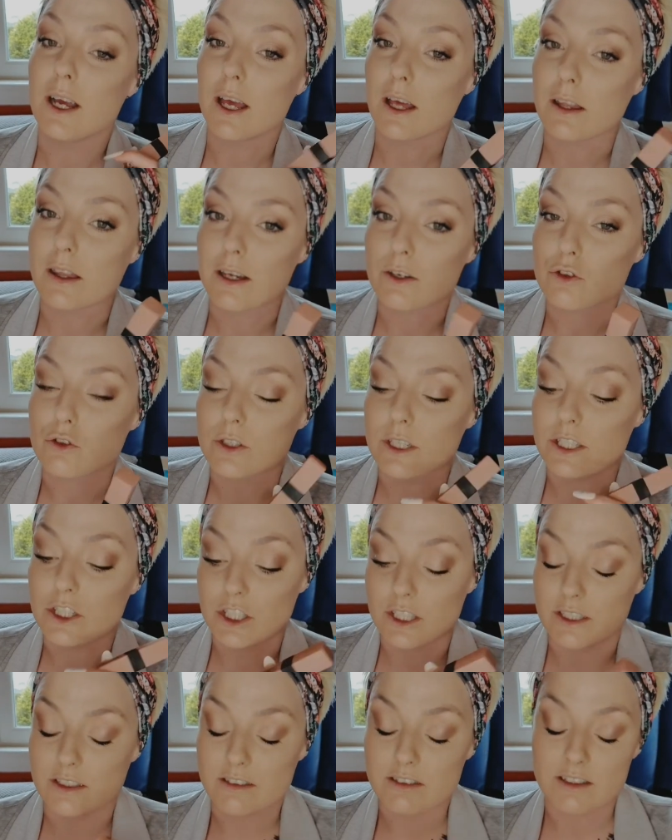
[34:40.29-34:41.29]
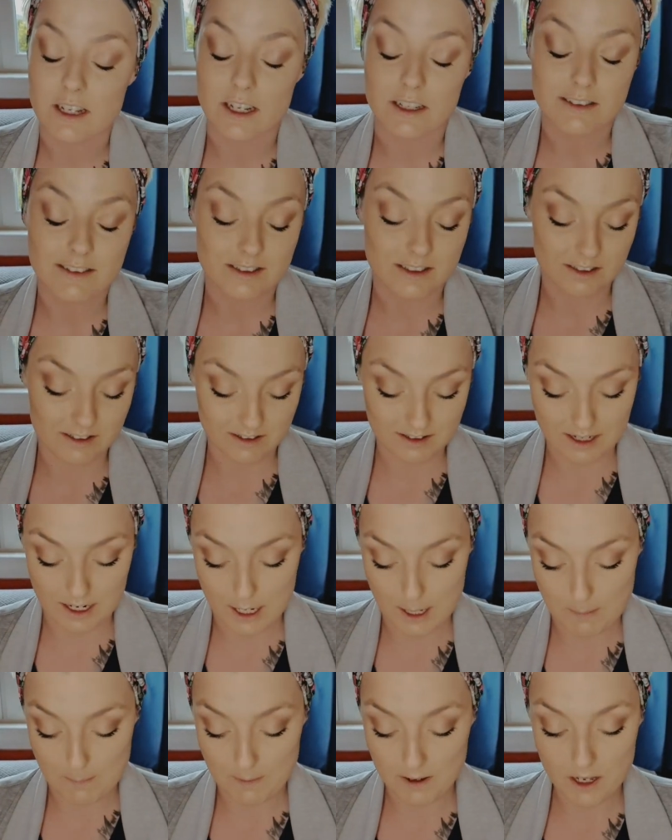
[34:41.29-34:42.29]
in this range and it says the
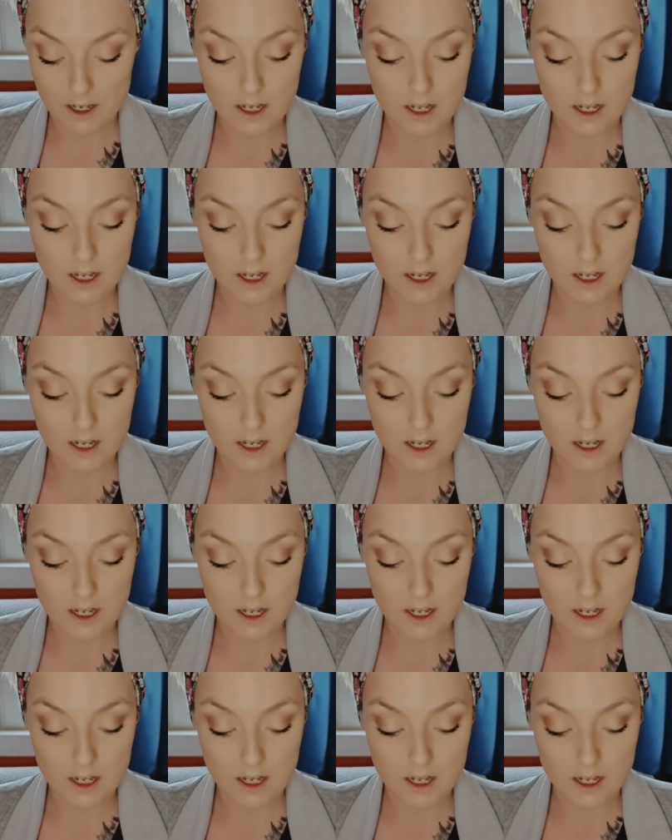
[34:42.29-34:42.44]
same.